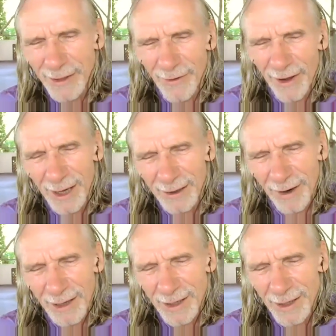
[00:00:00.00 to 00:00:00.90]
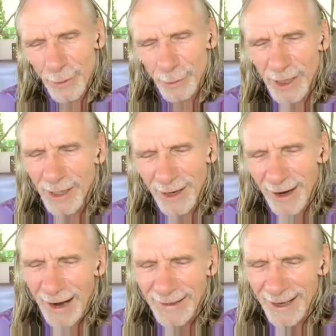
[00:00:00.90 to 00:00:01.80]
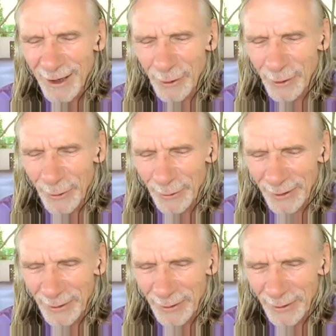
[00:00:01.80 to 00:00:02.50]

aware whether you did the right thing or not.